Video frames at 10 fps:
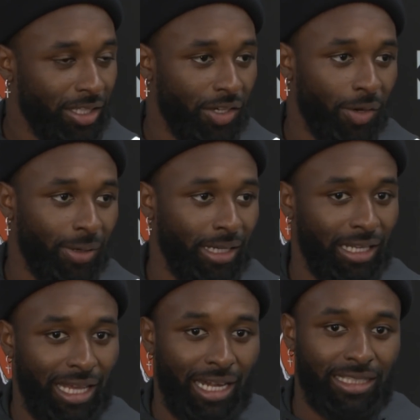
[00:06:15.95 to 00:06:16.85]
You know, and a
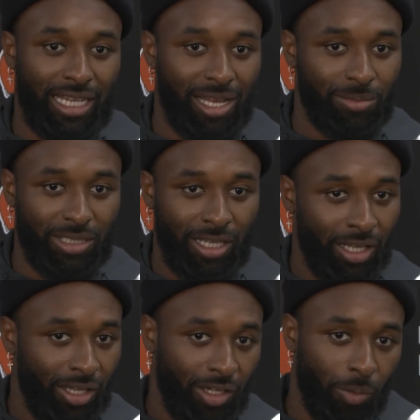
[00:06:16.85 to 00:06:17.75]
lot of times,
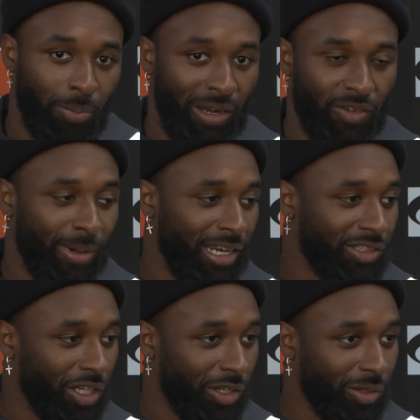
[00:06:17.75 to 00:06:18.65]
you know, everybody will
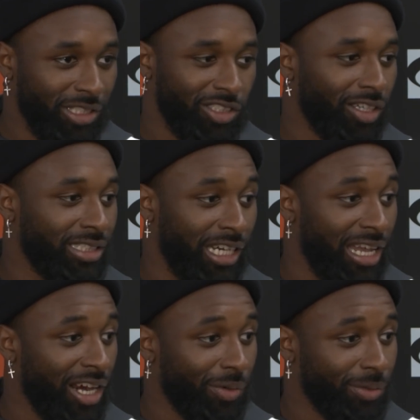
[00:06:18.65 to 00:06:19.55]
tell you it starts in the
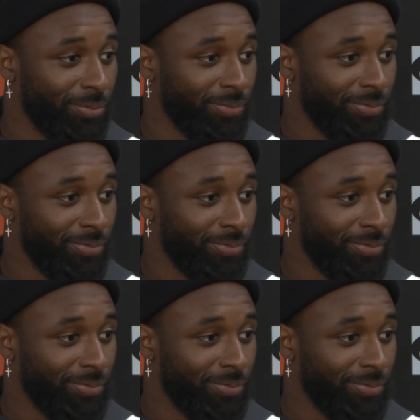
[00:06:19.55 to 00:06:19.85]
locker room.